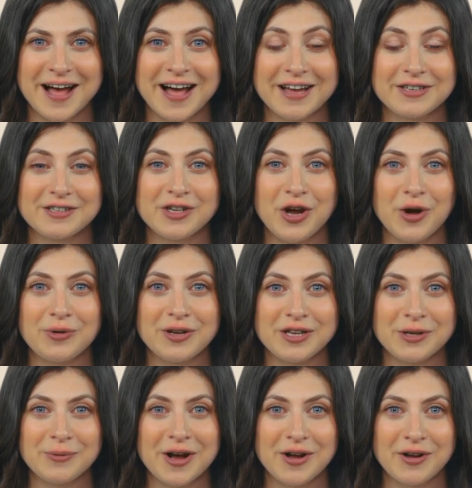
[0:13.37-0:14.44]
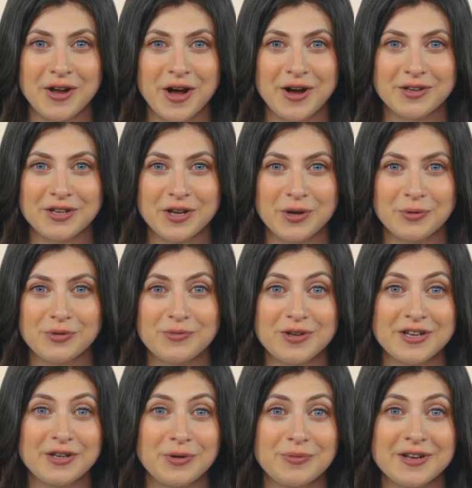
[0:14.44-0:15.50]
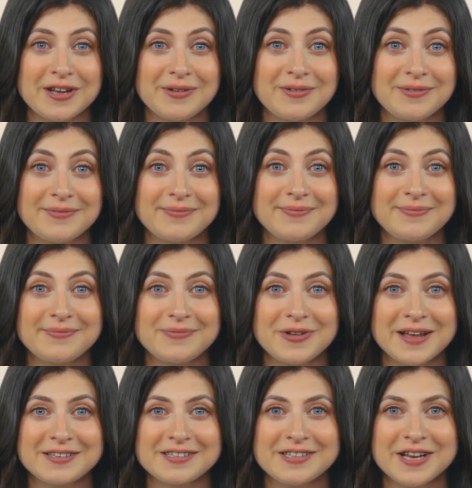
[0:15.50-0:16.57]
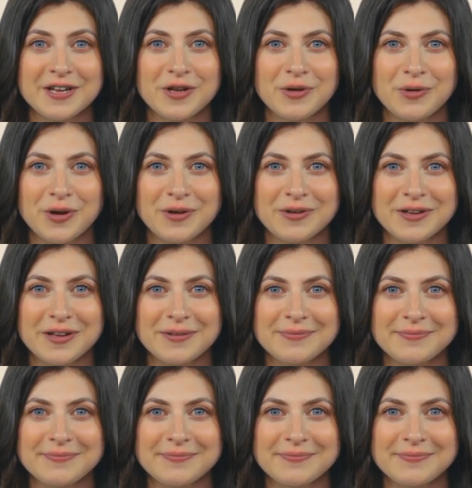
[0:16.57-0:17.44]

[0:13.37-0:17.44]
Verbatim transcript: I am talking about hot code reloading. Let's take a look.